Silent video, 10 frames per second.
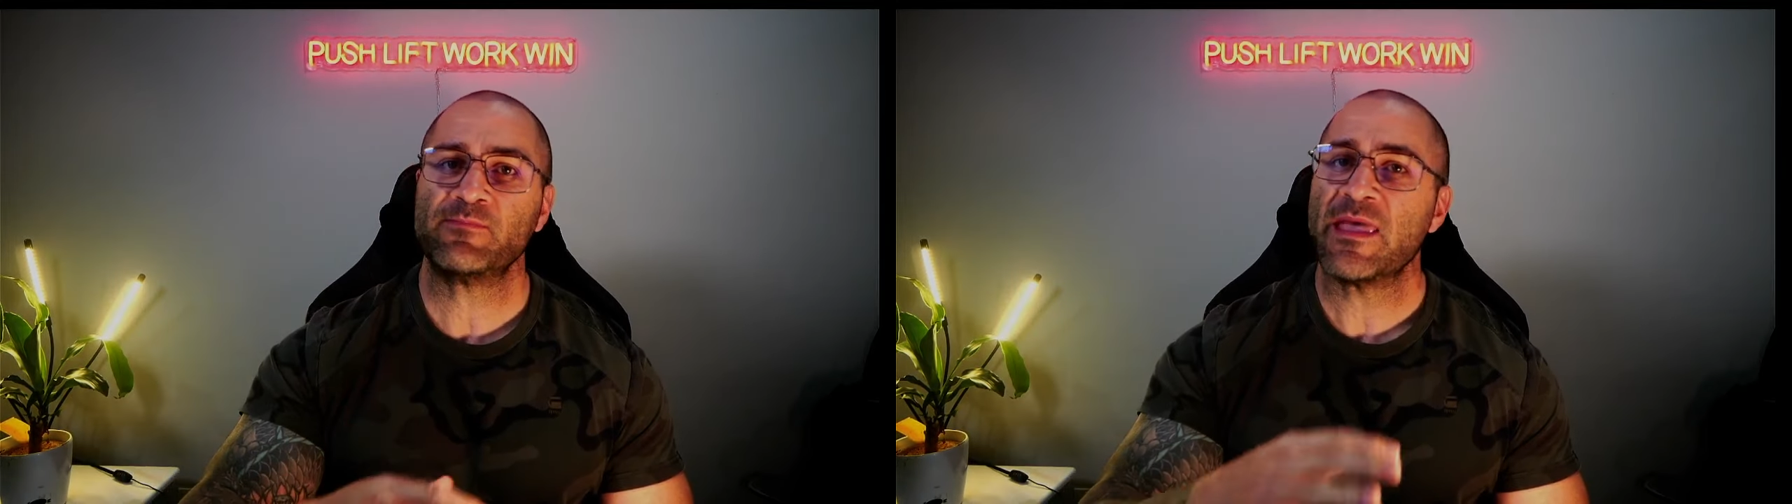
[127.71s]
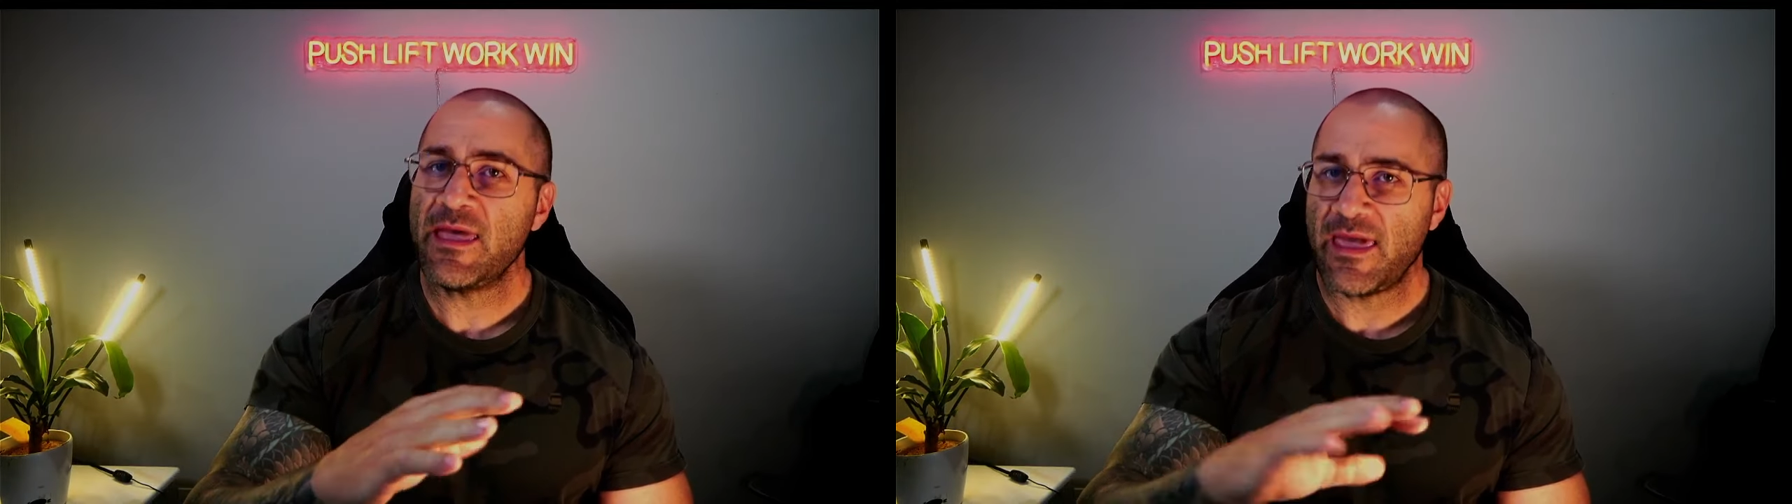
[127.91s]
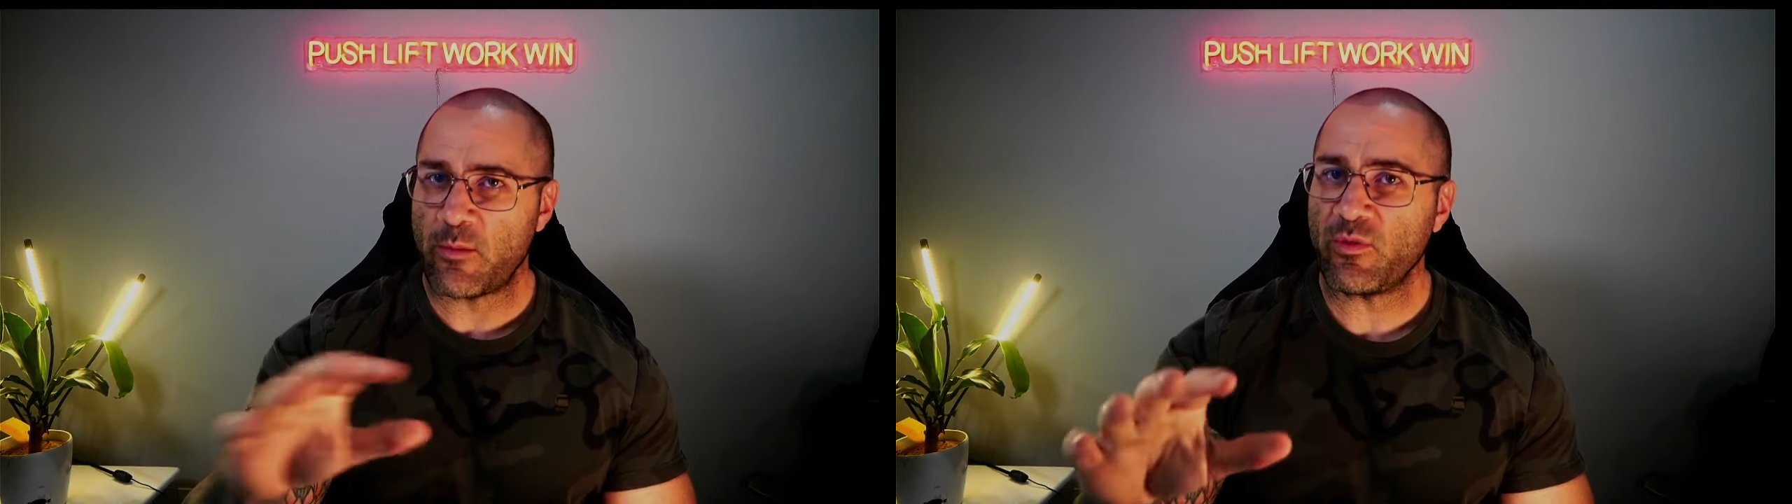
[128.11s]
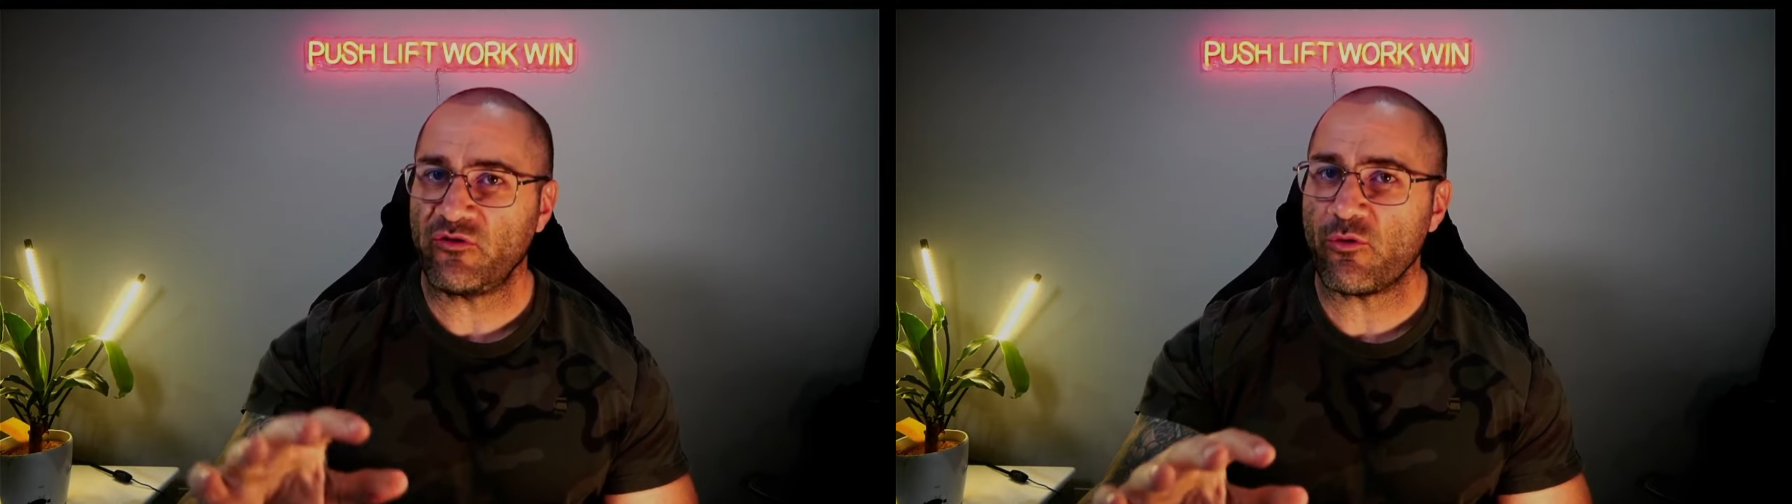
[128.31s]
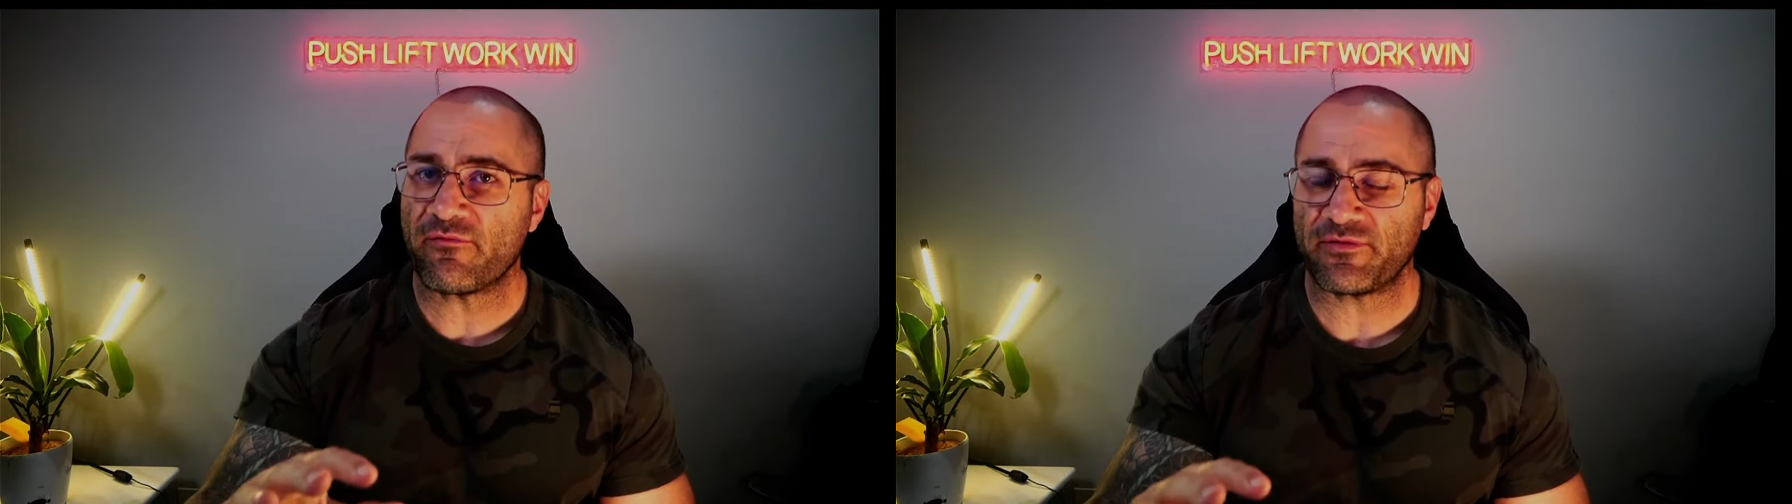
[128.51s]
And we do
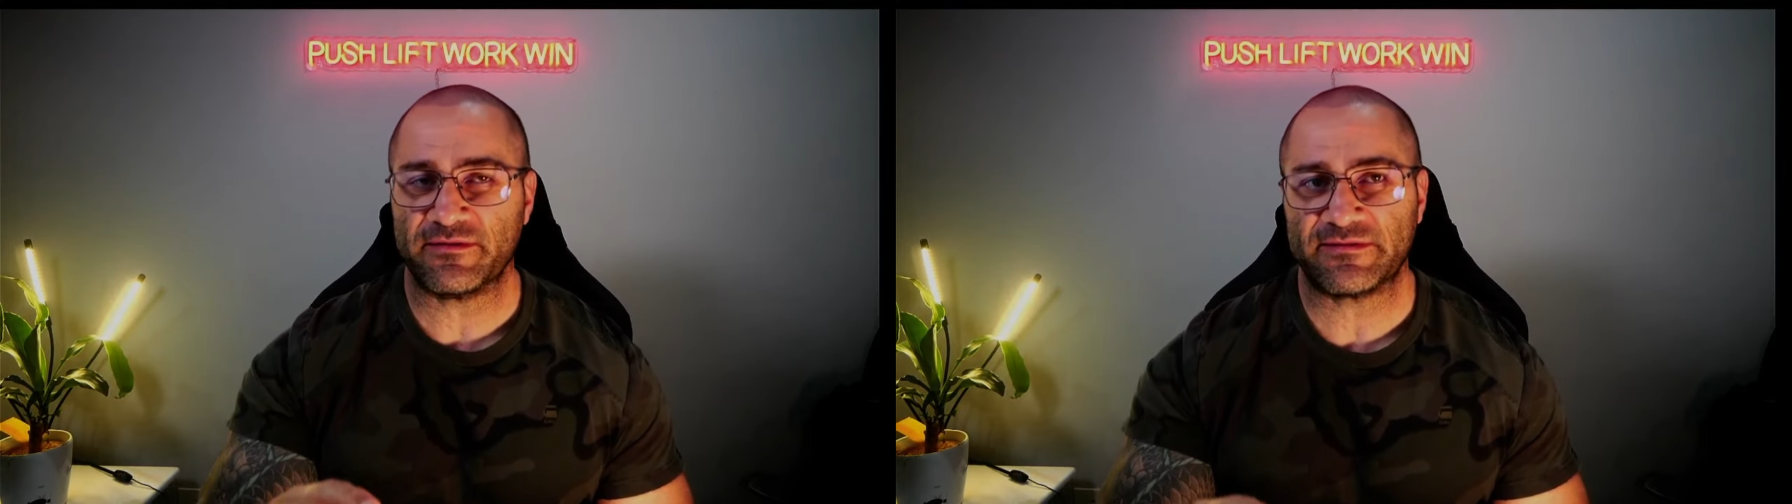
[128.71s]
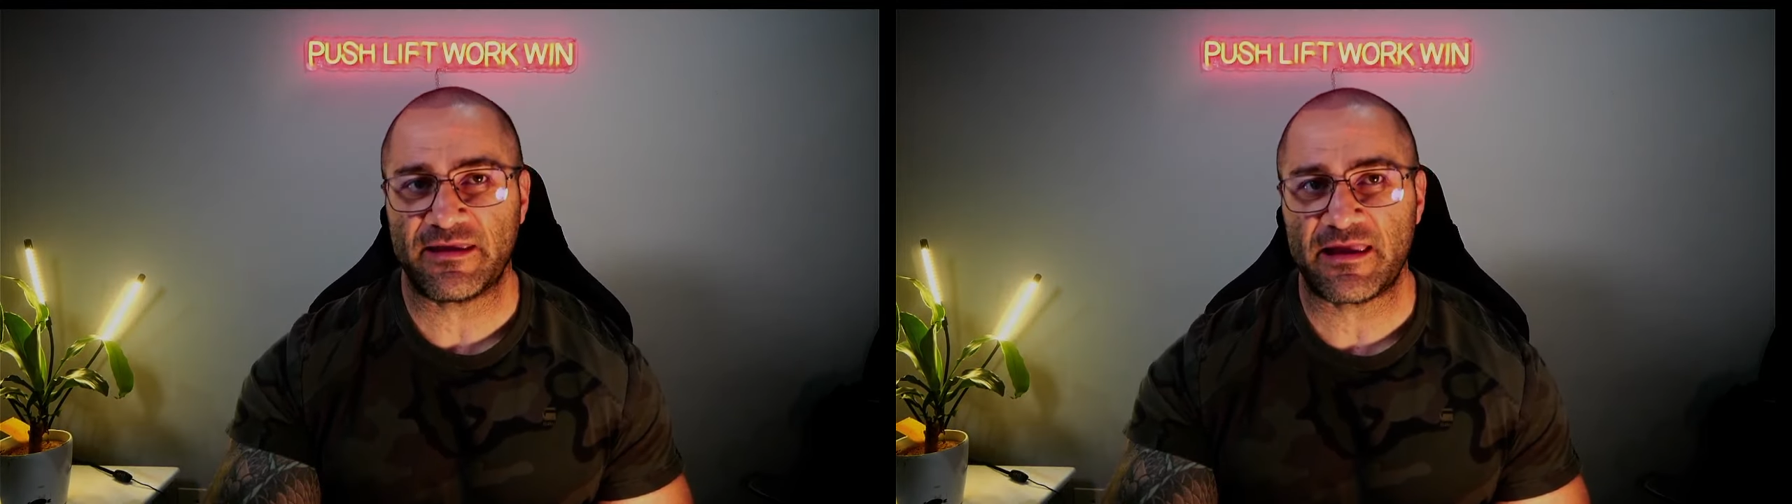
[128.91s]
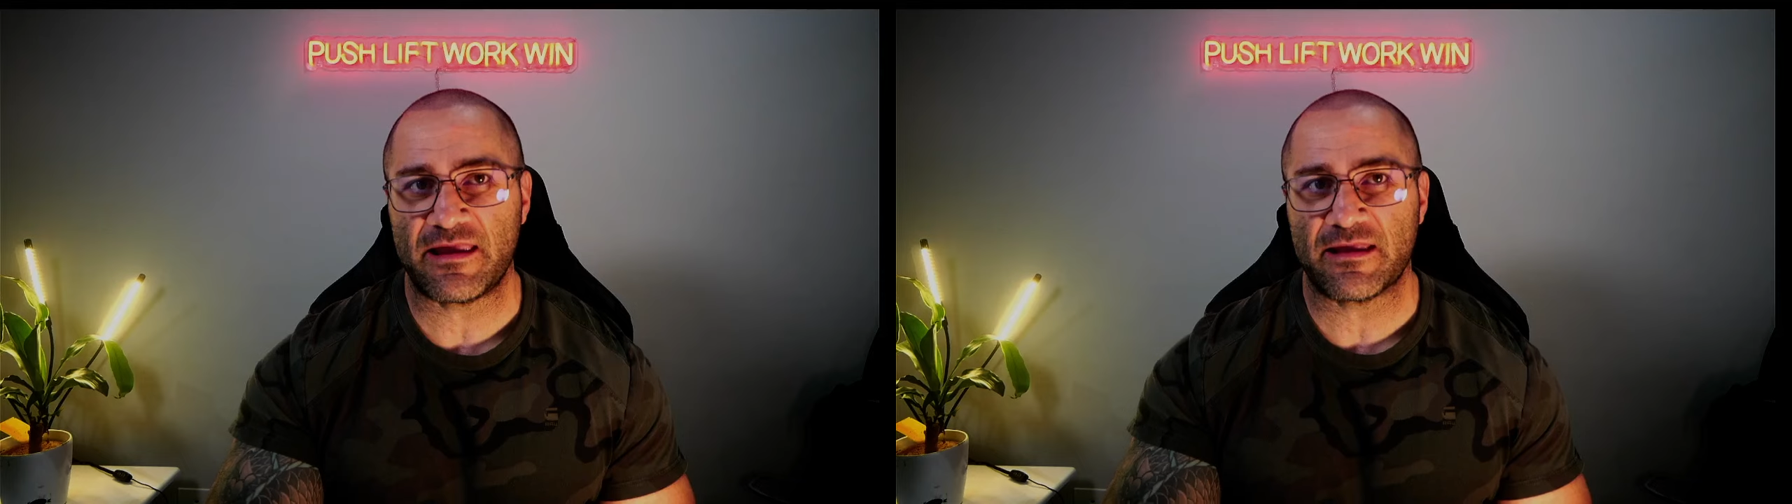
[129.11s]
often see